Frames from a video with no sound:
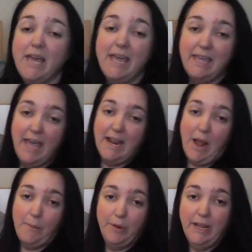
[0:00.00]
take it and
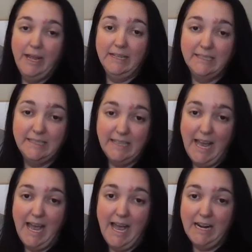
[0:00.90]
I'll put it
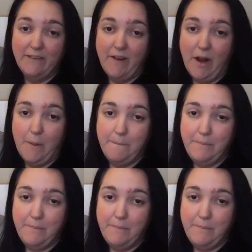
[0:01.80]
inside of our